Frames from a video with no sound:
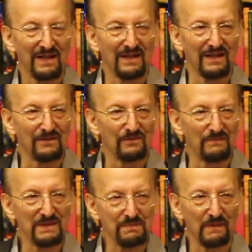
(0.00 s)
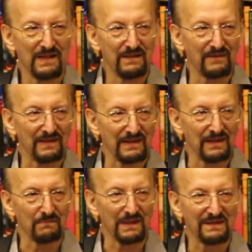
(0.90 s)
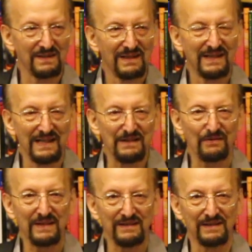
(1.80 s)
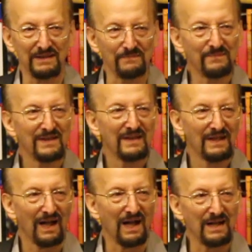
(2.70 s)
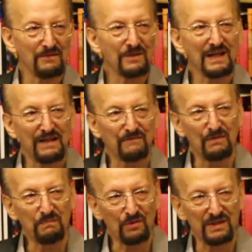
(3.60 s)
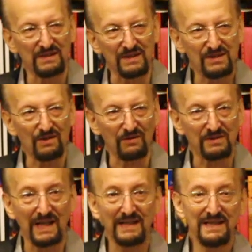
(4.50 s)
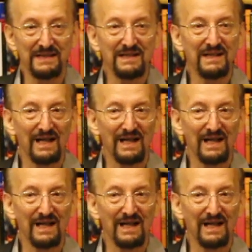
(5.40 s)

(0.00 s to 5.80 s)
who were misbehaving a little bit, he threatened them. I will have you put in the stocks. And he did